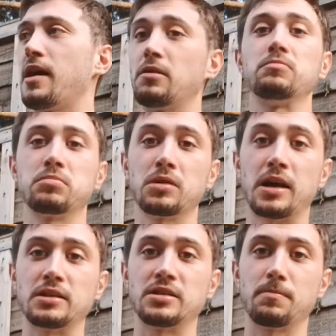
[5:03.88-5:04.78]
around and
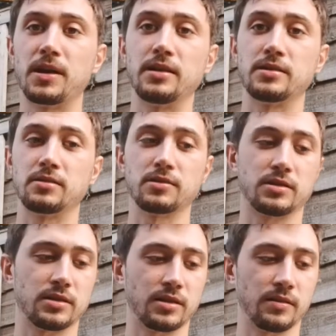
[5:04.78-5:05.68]
catching the bees. It
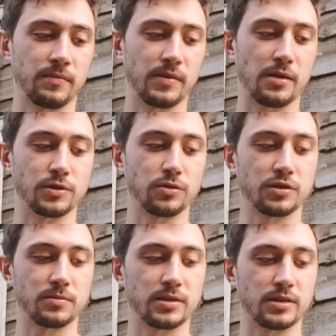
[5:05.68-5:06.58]
was That was
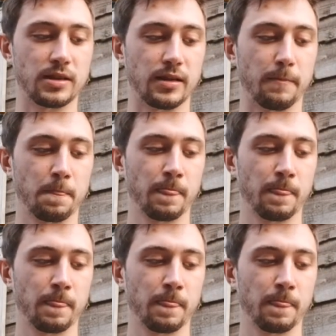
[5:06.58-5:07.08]
awesome to see.